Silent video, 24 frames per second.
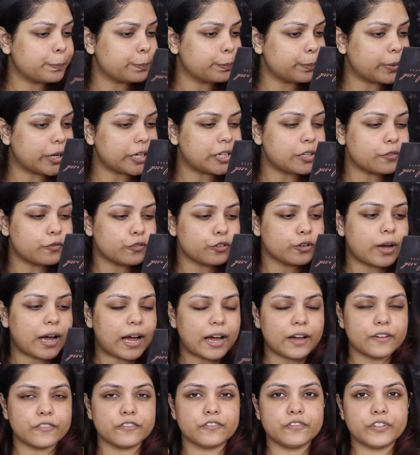But if you
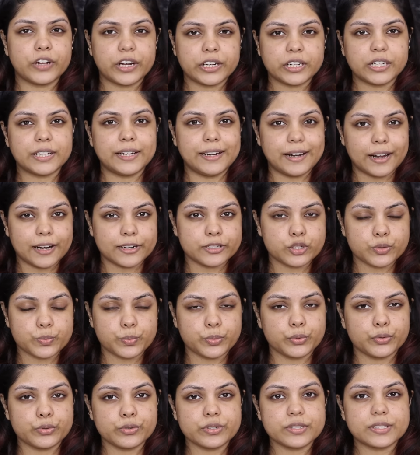have very large
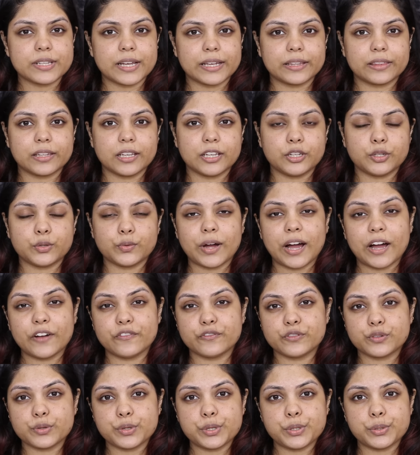pores, I think you
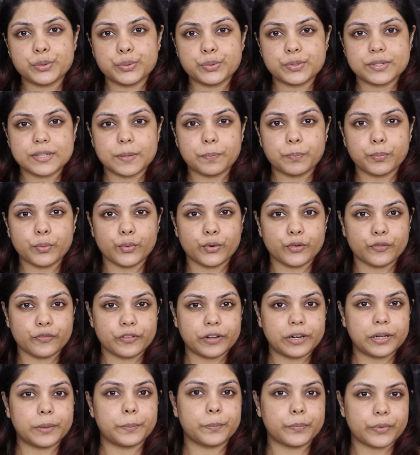have to use a pore
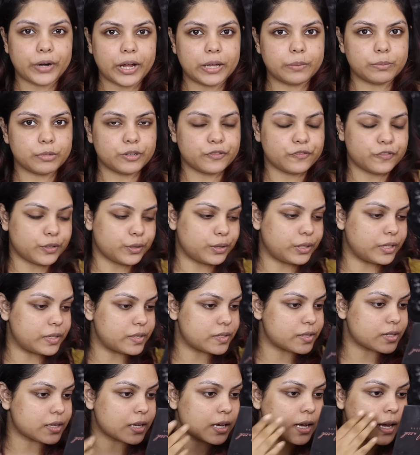filler primer for
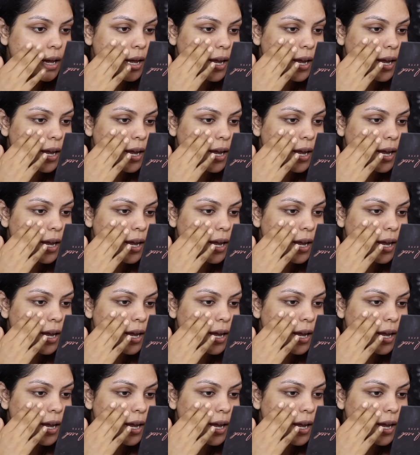this.